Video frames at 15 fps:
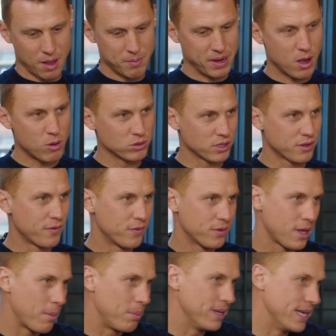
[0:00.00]
I mean I was a
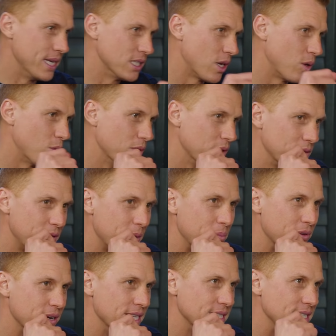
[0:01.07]
couple of years older than
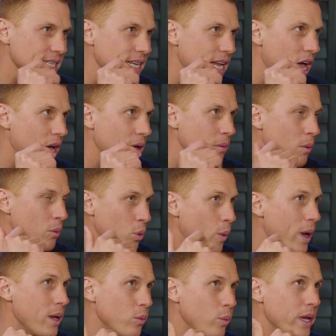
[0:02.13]
Fabrice, and the
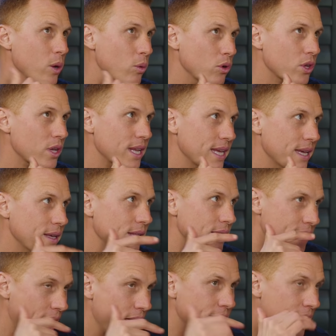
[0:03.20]
way we all look at it,
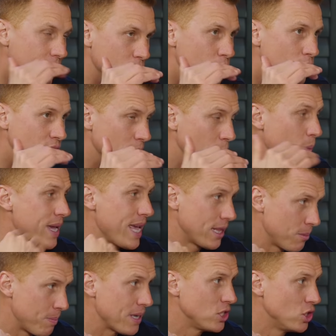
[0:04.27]
that, that youth team, we had
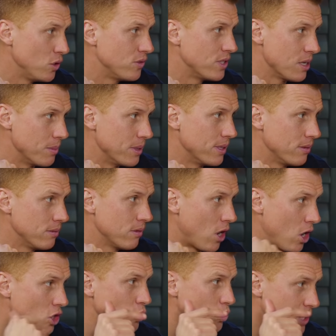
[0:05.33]
the best youth team in
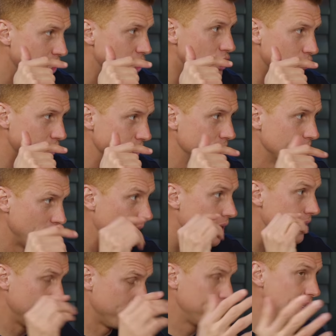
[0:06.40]
yeah. Arsenal's history. Yeah, yeah. Like
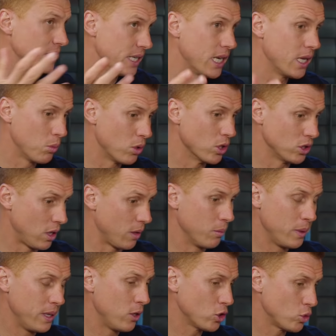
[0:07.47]
it physically was. Like
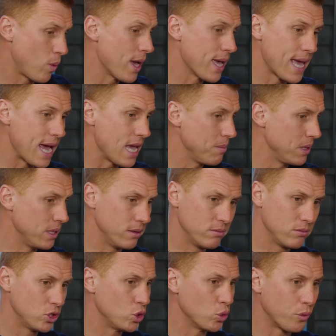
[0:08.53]
we lost one game in
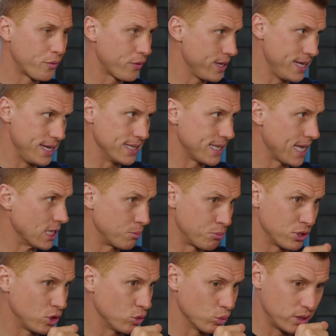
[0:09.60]
two or three years against
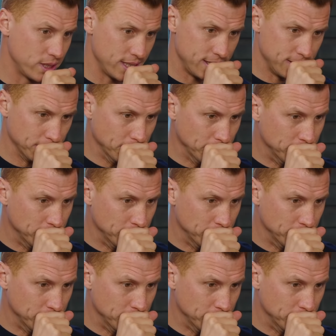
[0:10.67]
Bristol yeah. City.